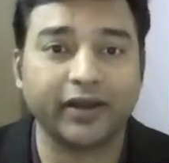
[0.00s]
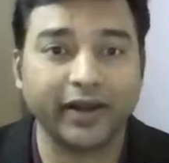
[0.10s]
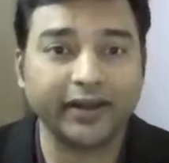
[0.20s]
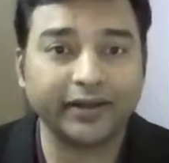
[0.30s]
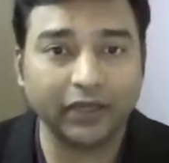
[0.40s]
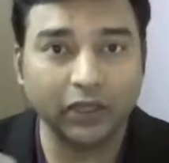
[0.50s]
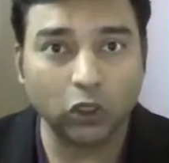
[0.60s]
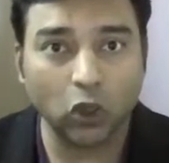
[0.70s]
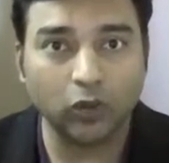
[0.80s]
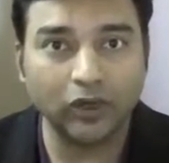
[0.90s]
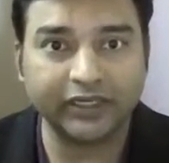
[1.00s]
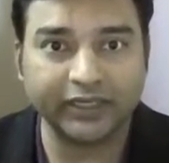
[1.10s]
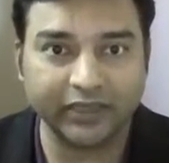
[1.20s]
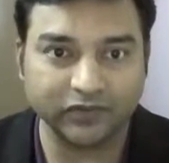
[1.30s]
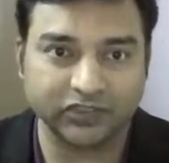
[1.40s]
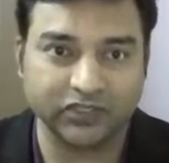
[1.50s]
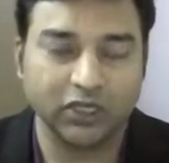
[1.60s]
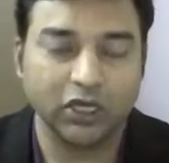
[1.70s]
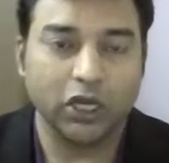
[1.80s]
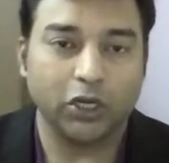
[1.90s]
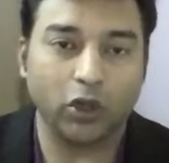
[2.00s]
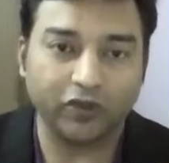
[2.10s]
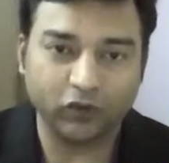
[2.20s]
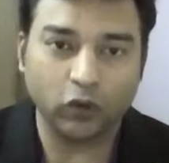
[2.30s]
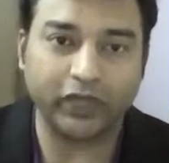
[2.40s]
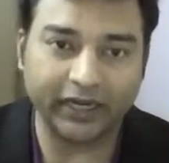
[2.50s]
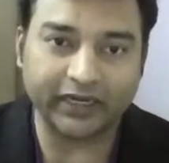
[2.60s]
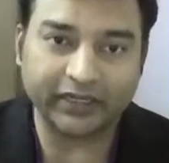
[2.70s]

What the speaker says: great global teams. Now, if you look at